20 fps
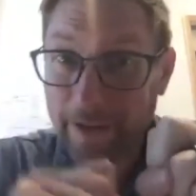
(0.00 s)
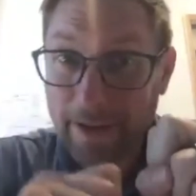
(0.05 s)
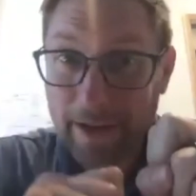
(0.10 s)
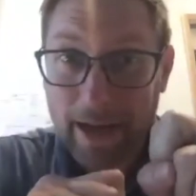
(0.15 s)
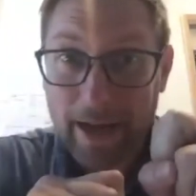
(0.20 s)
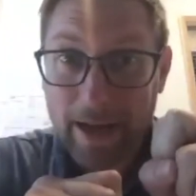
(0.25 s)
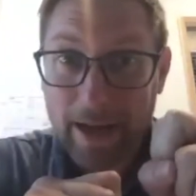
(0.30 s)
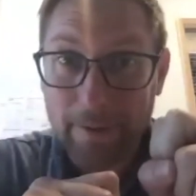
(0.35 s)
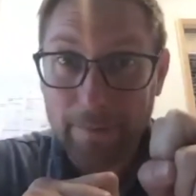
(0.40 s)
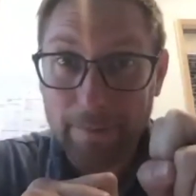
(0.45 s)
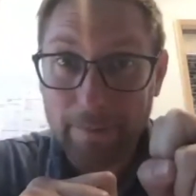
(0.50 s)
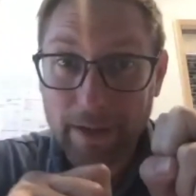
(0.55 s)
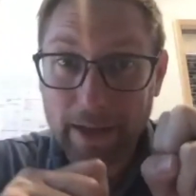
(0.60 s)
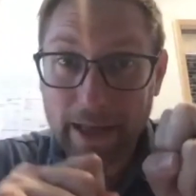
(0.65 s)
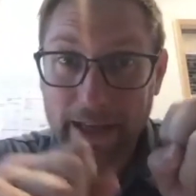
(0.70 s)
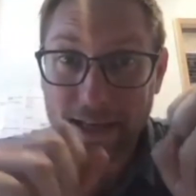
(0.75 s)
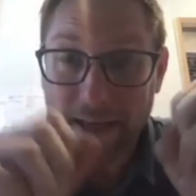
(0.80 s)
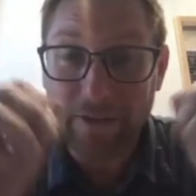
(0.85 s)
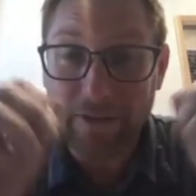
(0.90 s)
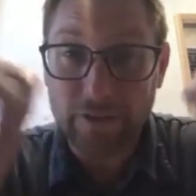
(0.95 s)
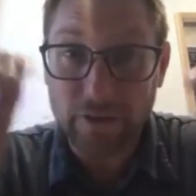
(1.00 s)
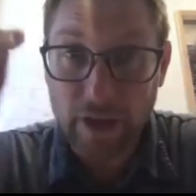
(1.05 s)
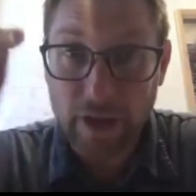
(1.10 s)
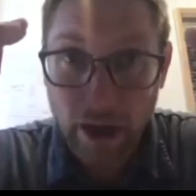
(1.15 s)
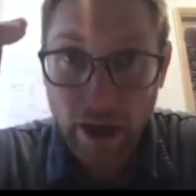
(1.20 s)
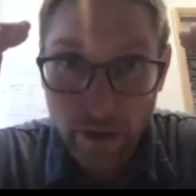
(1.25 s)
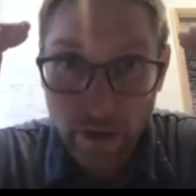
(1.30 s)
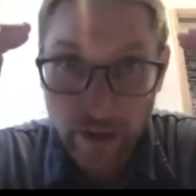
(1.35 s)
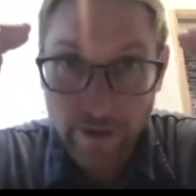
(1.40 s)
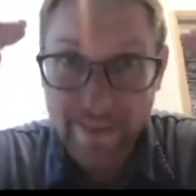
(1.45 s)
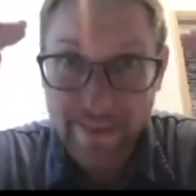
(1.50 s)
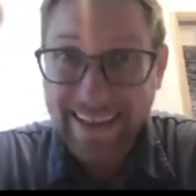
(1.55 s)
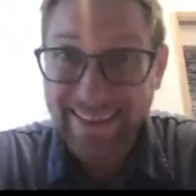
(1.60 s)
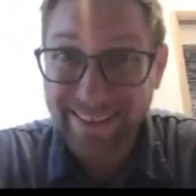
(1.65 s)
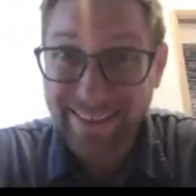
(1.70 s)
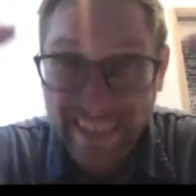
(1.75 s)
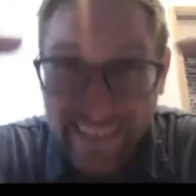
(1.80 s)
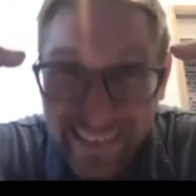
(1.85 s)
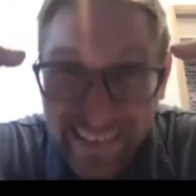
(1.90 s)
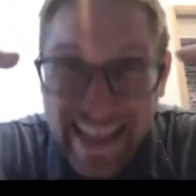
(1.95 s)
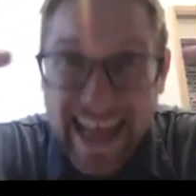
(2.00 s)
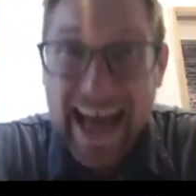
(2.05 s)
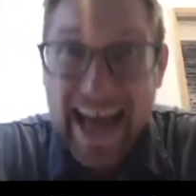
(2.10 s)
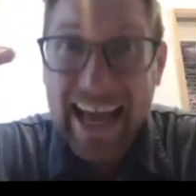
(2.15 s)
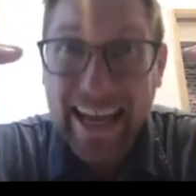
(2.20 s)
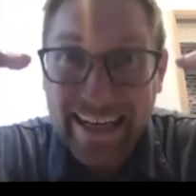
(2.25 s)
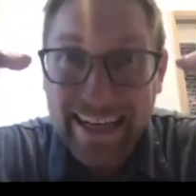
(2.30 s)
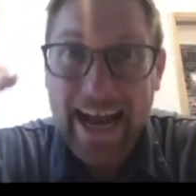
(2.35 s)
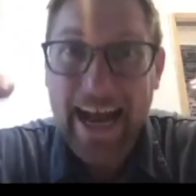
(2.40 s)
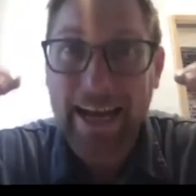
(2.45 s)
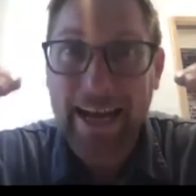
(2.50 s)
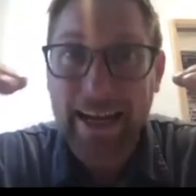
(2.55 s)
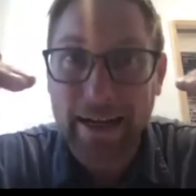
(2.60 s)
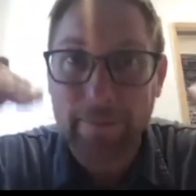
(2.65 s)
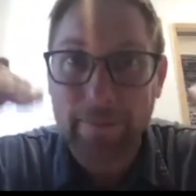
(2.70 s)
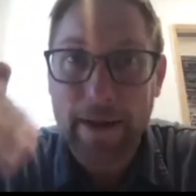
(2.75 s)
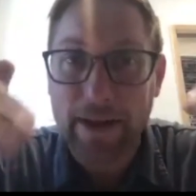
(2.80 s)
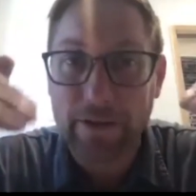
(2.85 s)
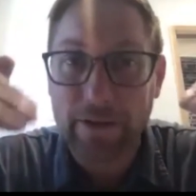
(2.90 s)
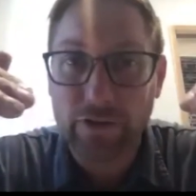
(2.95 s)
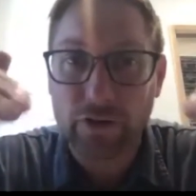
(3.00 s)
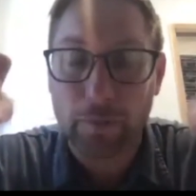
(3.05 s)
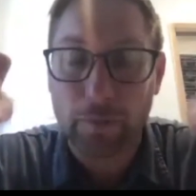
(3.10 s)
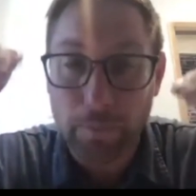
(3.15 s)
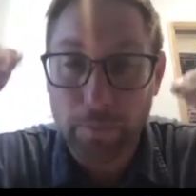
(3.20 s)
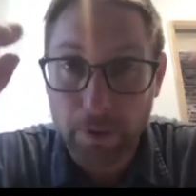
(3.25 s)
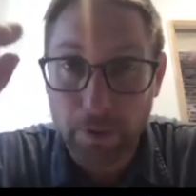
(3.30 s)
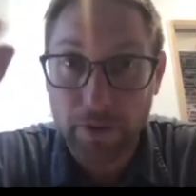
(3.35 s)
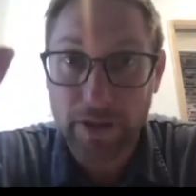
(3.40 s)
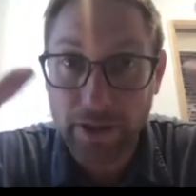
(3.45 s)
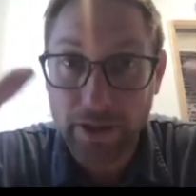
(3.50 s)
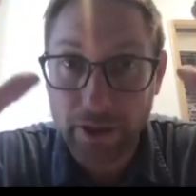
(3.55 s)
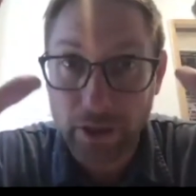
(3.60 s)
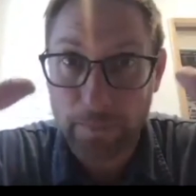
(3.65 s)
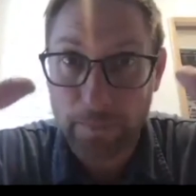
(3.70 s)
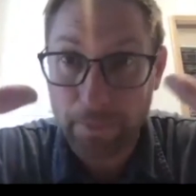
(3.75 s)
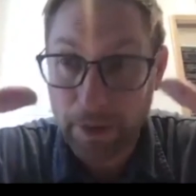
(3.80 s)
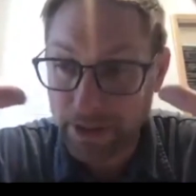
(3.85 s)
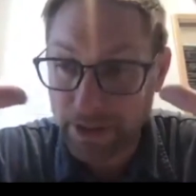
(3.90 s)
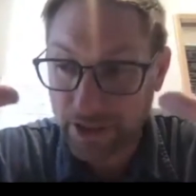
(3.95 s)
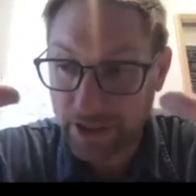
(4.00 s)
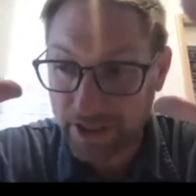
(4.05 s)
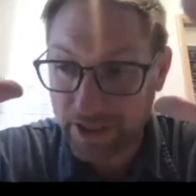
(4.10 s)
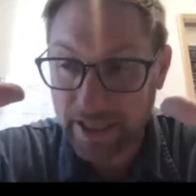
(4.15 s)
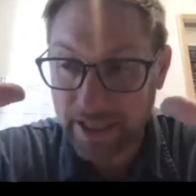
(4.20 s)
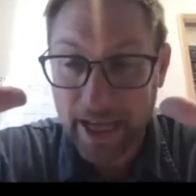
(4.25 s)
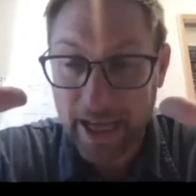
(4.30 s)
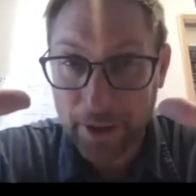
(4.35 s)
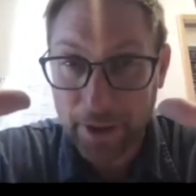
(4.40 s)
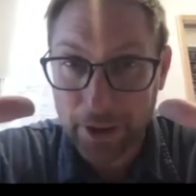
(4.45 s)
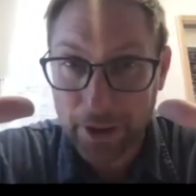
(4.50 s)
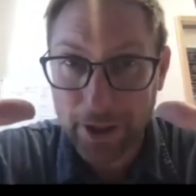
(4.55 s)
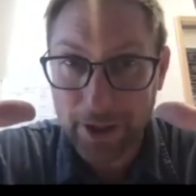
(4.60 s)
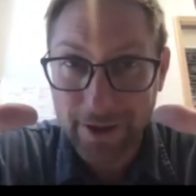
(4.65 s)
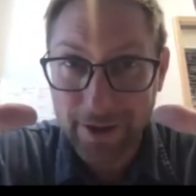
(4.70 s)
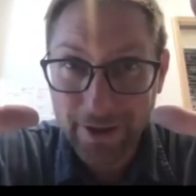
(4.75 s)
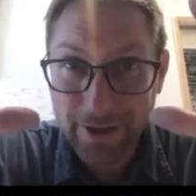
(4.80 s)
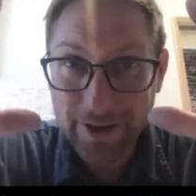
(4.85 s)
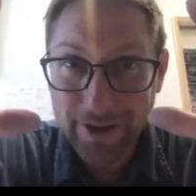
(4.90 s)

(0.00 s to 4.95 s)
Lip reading: That's the line item as you're putting your budget together.